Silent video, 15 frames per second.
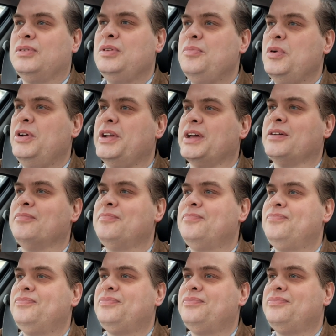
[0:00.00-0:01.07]
Good
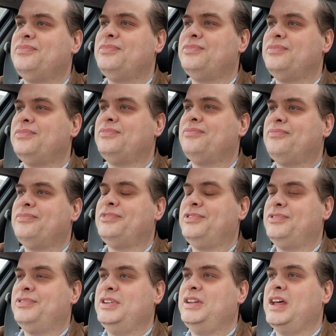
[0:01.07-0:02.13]

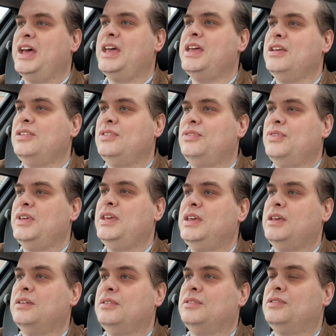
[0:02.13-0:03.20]
morning. Today is
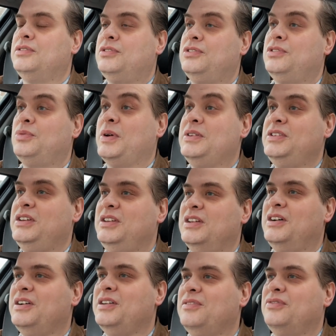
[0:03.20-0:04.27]
the
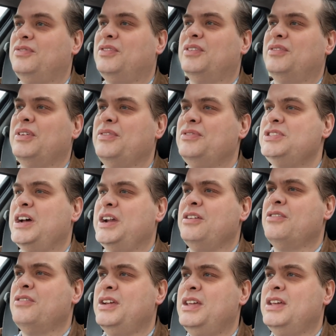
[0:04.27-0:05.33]
29th of
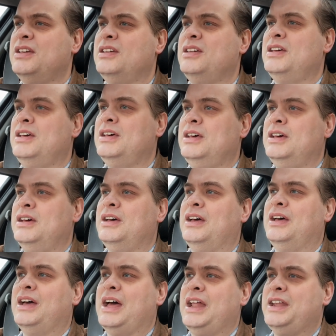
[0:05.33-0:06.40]
January,
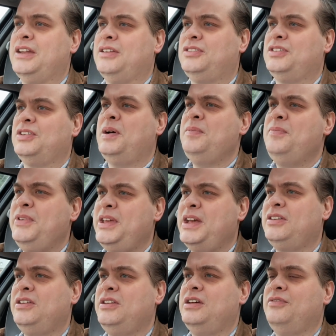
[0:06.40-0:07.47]
and it's time for
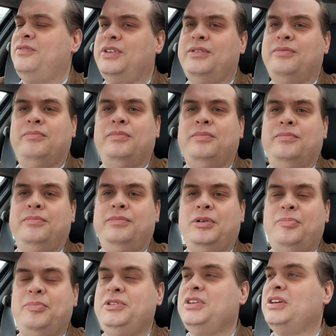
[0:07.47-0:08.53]
yet another
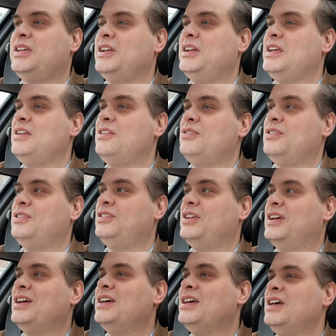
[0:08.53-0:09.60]
not particularly
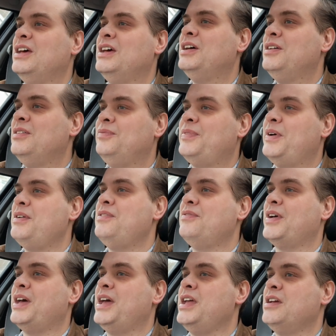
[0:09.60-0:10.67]
interesting, very
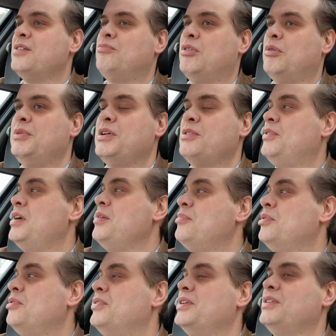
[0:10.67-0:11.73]
vague, and probably quite
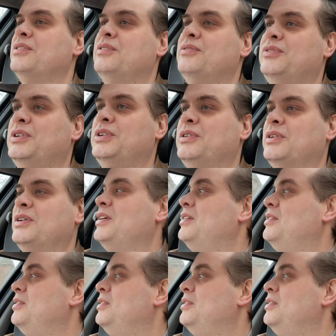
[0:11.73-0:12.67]
boring vlog.